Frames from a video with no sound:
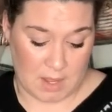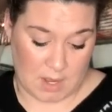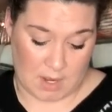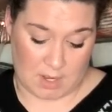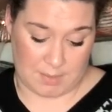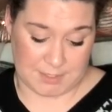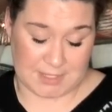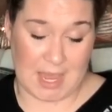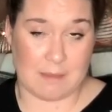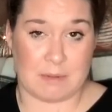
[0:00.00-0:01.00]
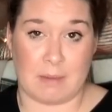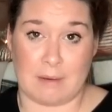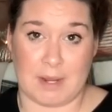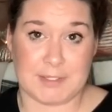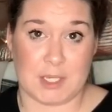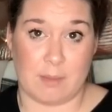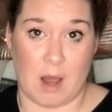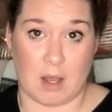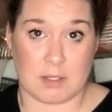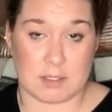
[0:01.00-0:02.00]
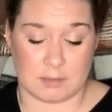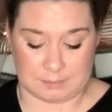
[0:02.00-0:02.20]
Uh, this came in my rescue box